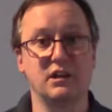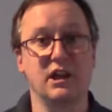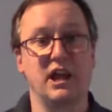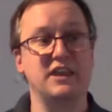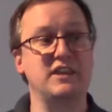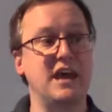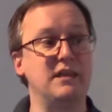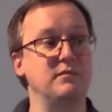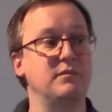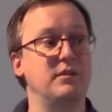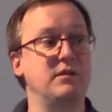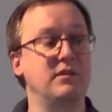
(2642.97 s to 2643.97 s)
and that
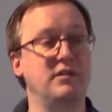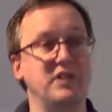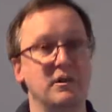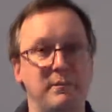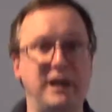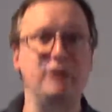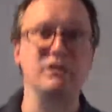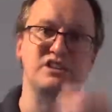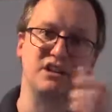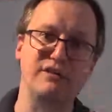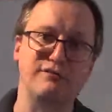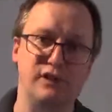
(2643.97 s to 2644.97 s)
the appearance
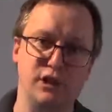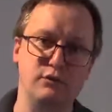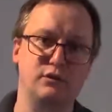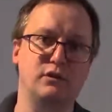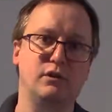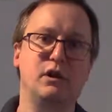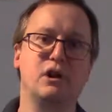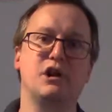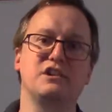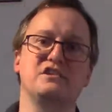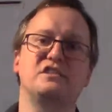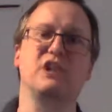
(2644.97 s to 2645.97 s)
of gluten
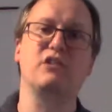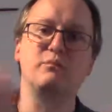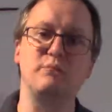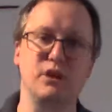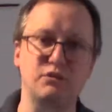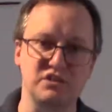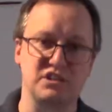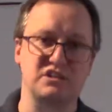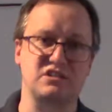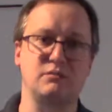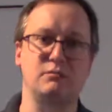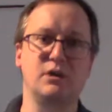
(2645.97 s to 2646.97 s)
causes their immune
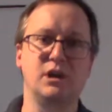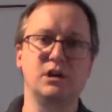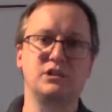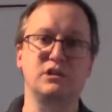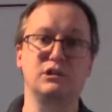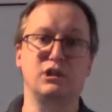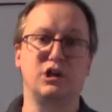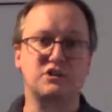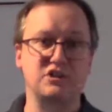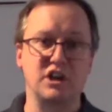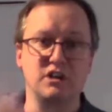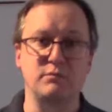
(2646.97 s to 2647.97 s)
system to
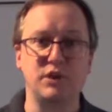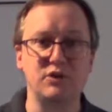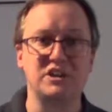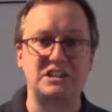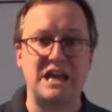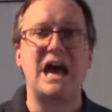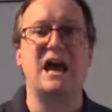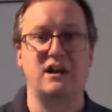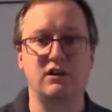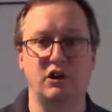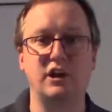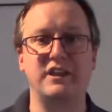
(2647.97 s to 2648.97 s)
launch an immune attack
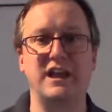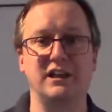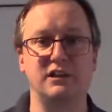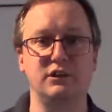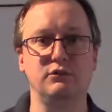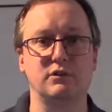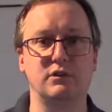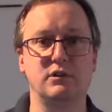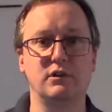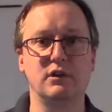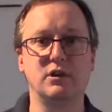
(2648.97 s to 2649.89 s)
on that gluten.